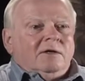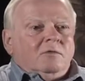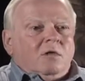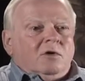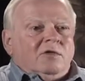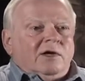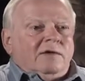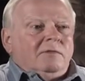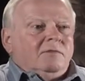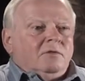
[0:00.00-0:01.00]
where
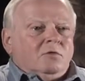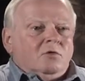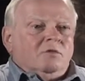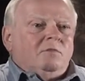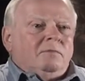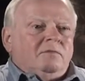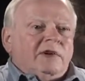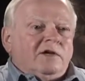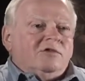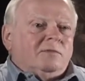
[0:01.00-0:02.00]
they grew
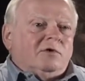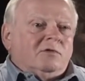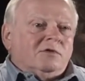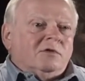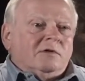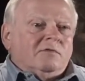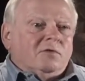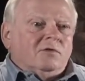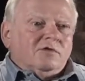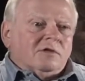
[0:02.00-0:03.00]
vegetables and
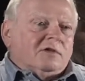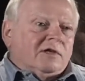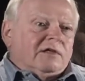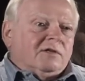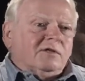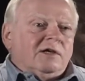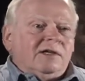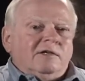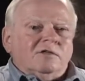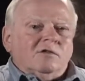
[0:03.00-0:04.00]
fruits and things
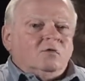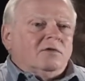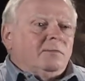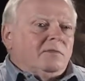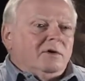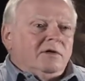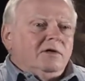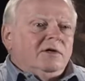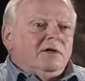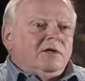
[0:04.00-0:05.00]
and sold them
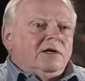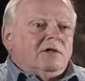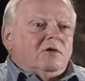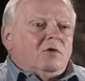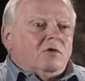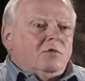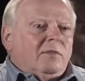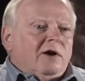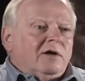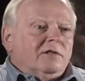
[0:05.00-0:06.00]
in the local
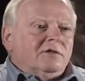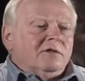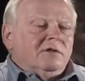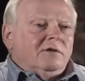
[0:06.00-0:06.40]
markets.